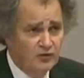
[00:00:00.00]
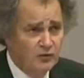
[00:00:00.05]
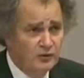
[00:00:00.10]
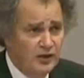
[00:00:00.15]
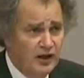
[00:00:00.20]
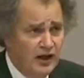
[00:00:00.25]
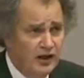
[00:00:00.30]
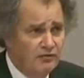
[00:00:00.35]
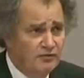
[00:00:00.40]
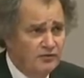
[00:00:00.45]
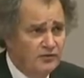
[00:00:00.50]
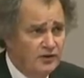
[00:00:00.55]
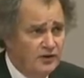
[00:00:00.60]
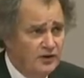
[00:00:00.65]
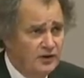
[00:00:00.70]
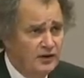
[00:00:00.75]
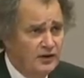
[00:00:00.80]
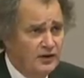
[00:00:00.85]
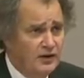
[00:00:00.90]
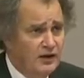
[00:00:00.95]
So we have to
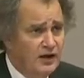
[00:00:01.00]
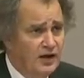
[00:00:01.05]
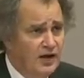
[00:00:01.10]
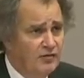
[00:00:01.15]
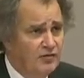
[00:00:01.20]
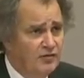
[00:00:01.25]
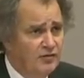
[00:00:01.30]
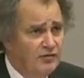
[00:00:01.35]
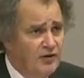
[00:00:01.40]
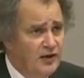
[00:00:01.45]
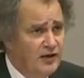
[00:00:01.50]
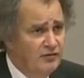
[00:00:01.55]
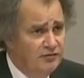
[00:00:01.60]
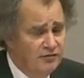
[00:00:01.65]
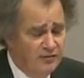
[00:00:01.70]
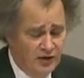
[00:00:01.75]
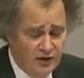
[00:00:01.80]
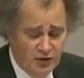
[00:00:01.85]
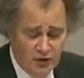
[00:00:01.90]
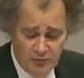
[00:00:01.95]
have a fairly
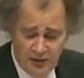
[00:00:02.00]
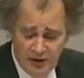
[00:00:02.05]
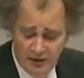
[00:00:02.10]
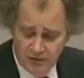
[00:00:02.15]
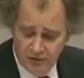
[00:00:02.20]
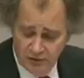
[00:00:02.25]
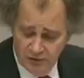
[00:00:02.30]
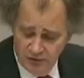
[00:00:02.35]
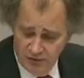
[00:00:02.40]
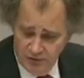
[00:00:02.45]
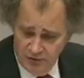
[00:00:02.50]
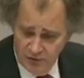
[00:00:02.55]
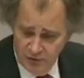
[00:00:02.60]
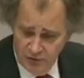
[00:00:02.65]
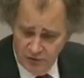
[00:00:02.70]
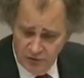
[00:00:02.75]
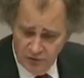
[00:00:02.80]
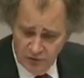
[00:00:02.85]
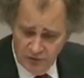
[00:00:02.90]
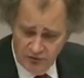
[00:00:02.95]
fundamental
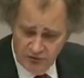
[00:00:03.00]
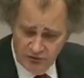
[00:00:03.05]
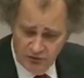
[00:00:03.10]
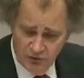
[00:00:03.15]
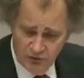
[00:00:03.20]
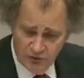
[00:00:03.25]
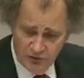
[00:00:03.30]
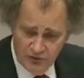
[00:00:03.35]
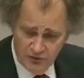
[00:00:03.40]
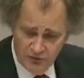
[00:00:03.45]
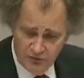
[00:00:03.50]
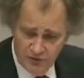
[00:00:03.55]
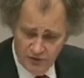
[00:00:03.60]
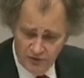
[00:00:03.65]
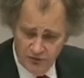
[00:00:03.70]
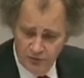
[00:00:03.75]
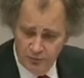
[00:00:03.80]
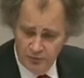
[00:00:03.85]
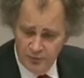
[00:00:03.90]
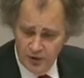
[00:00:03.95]
review to ensure it's
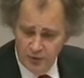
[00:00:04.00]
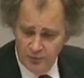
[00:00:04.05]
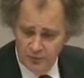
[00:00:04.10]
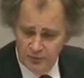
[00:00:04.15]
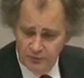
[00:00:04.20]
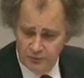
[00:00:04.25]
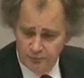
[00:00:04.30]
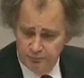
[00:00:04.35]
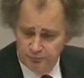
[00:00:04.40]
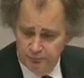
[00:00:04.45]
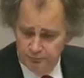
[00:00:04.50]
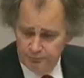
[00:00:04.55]
fit for purpose.